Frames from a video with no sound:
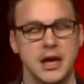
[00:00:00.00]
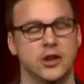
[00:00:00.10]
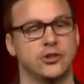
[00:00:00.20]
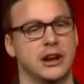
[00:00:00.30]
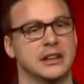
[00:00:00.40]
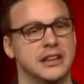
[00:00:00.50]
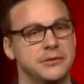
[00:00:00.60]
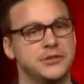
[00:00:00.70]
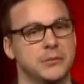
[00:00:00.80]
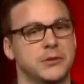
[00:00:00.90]
and try to
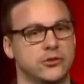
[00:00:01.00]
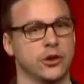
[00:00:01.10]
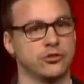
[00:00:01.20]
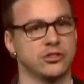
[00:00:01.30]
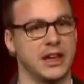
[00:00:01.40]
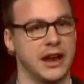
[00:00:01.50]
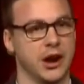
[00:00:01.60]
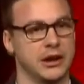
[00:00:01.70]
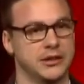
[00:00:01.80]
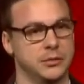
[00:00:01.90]
lift up the church in that
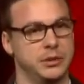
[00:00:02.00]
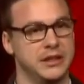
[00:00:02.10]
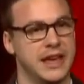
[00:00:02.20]
area to be